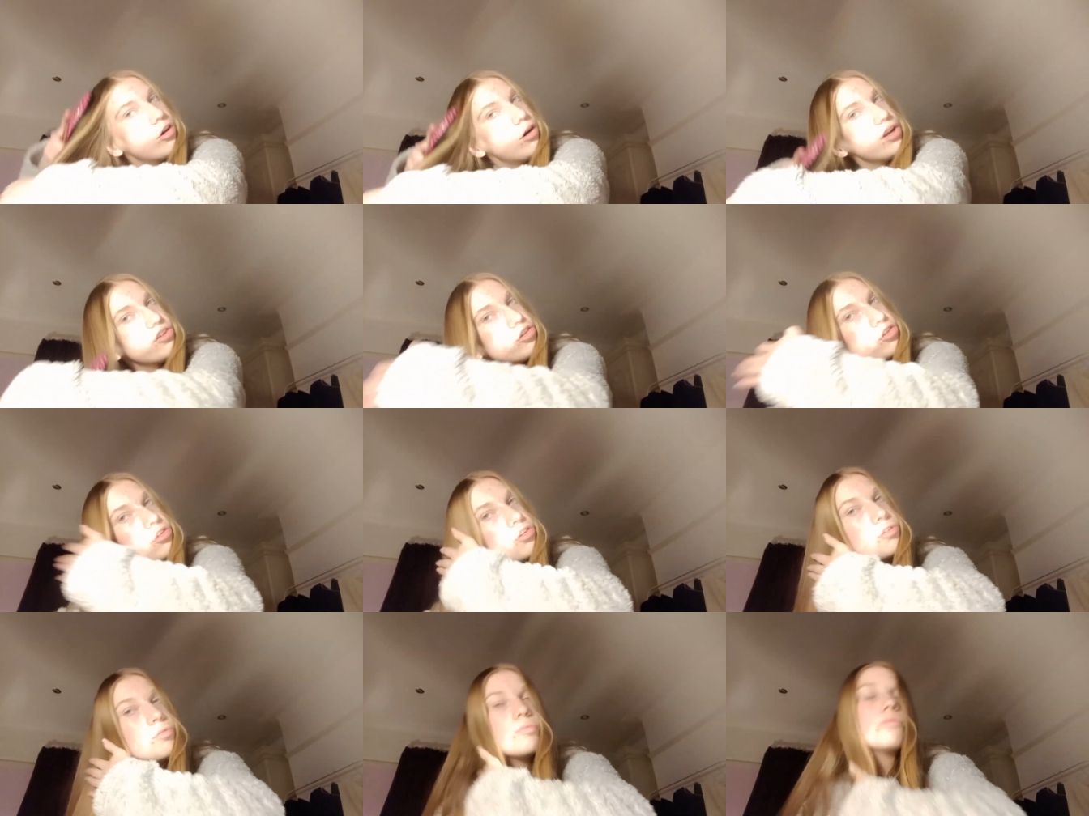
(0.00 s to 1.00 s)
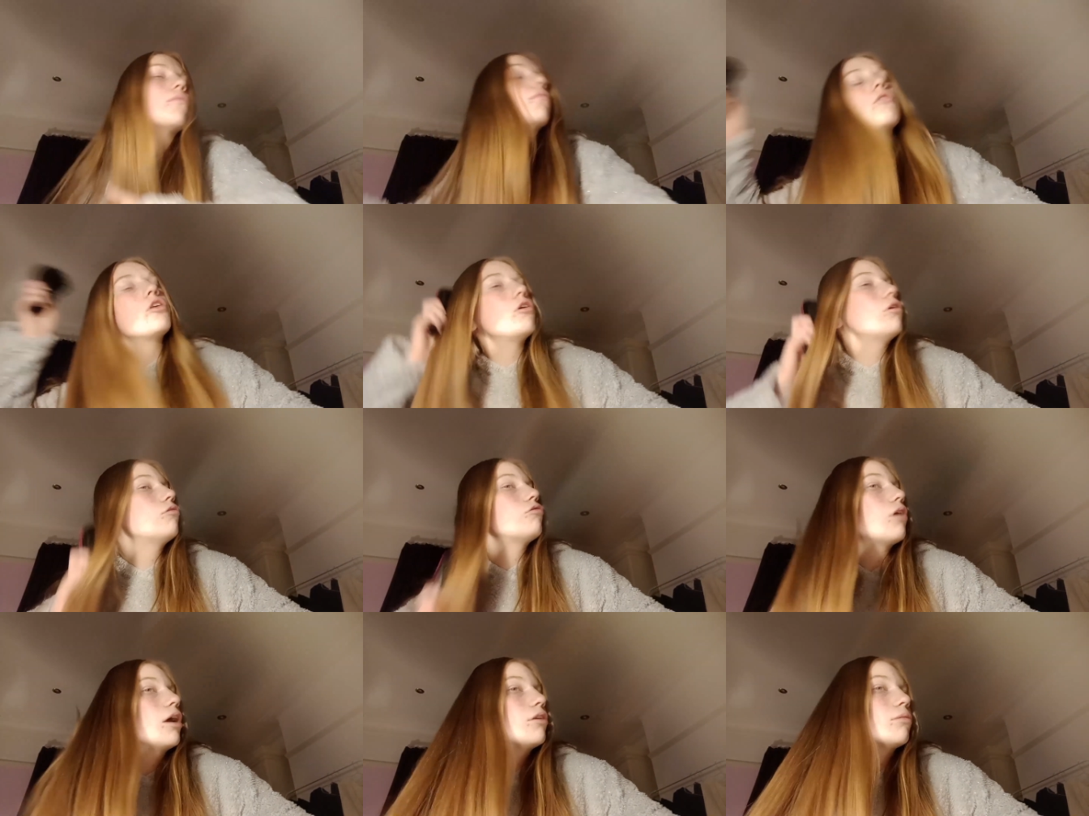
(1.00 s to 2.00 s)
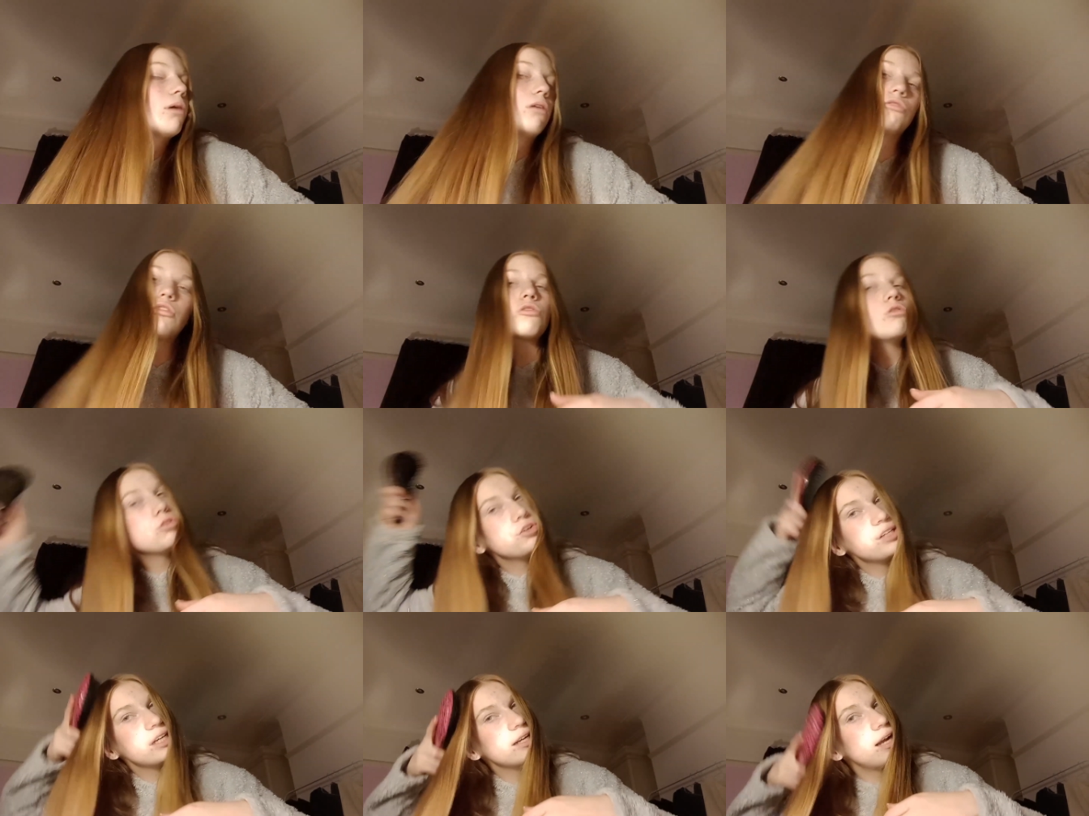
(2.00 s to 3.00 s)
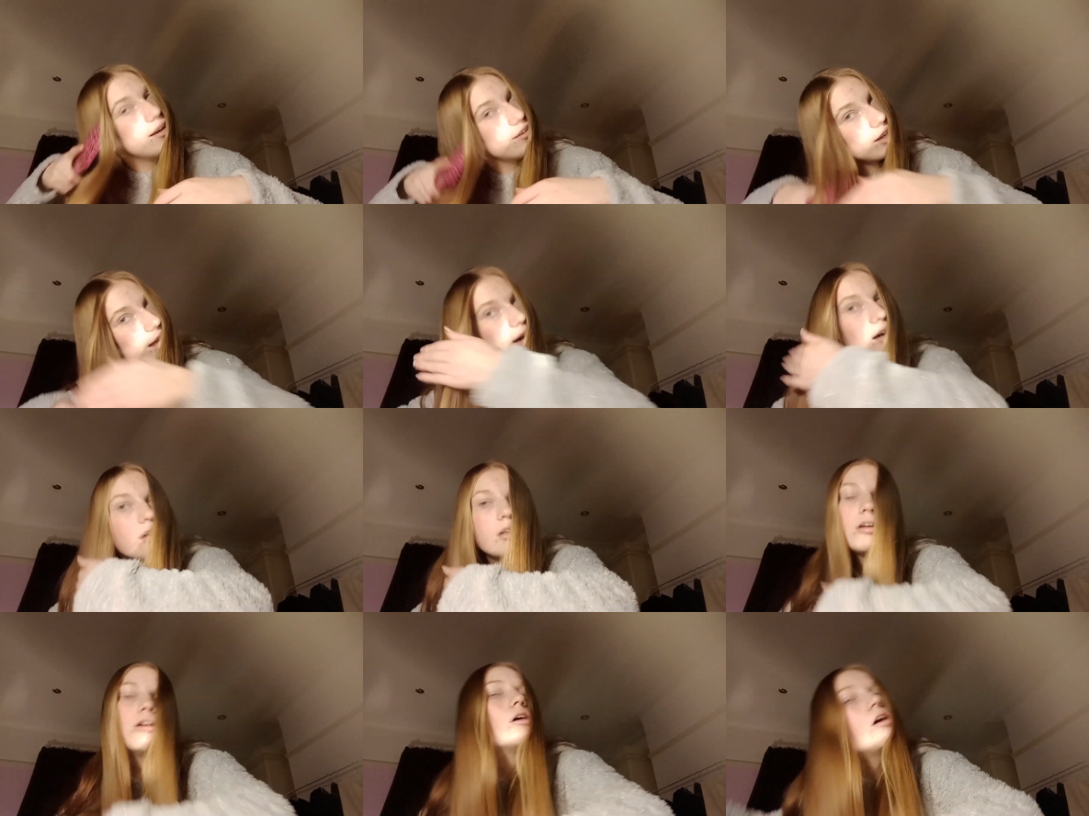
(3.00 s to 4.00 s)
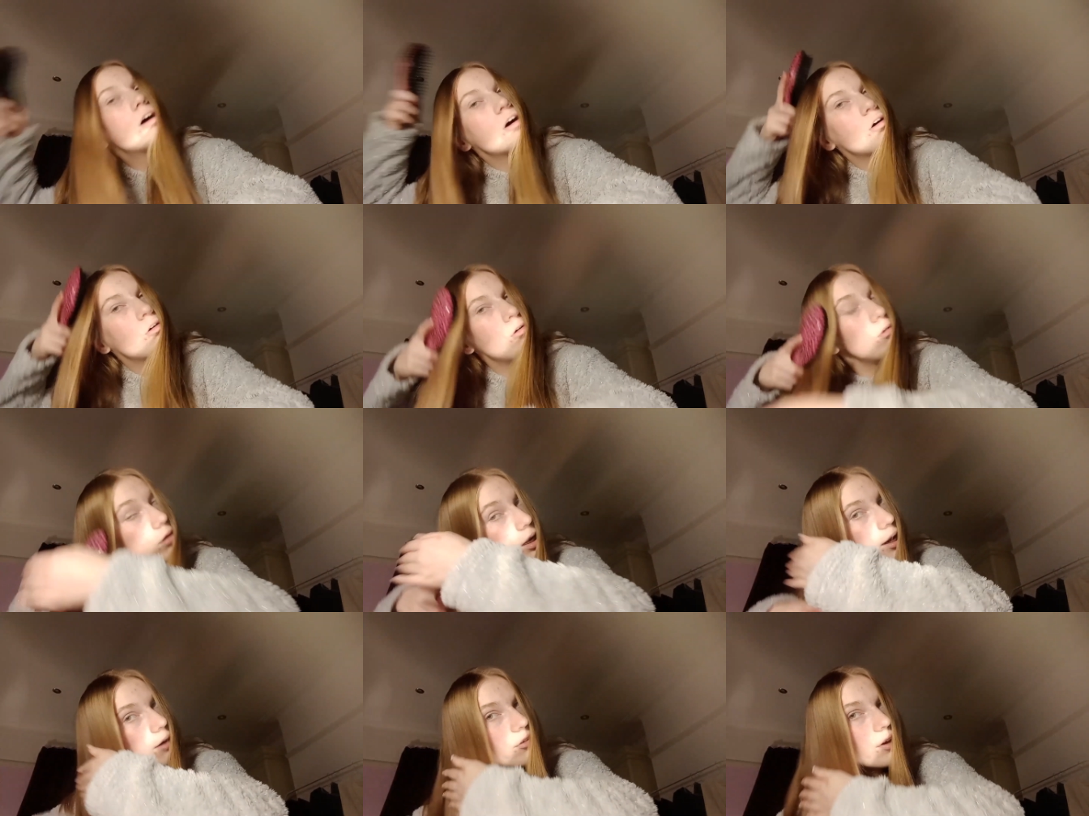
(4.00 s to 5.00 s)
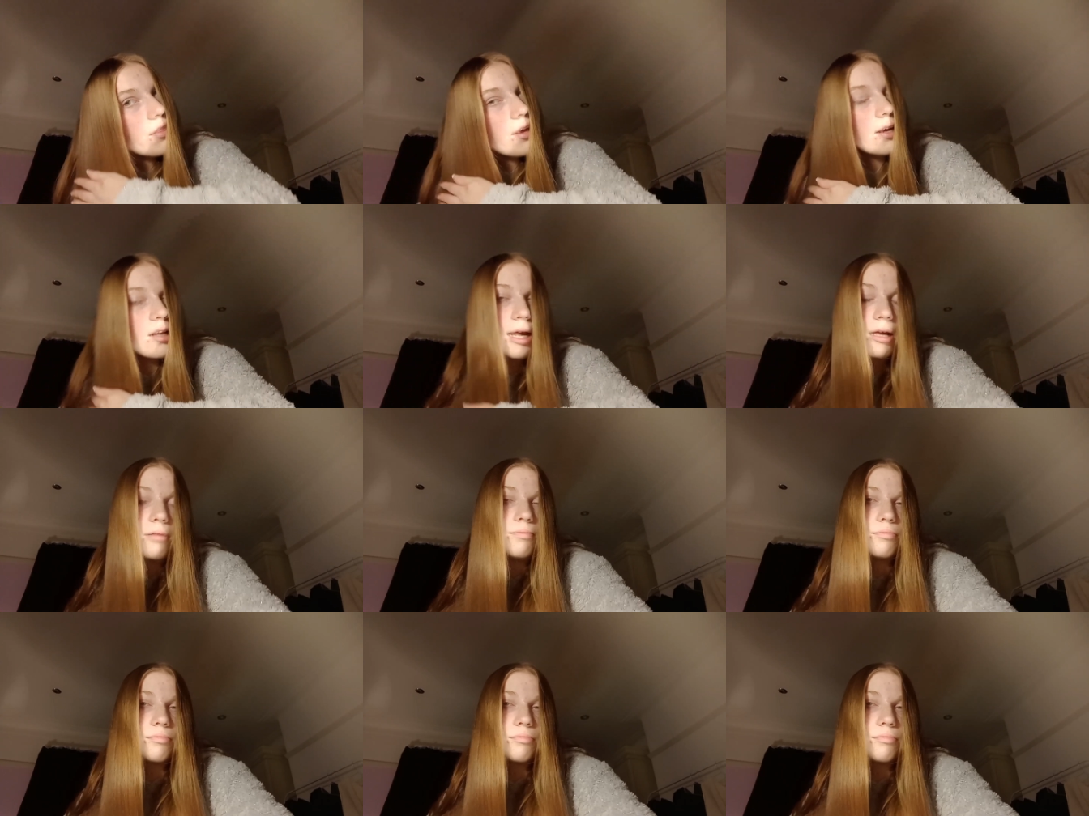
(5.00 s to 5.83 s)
not, it's just you know a random after school routine and you get a haul and everything. Like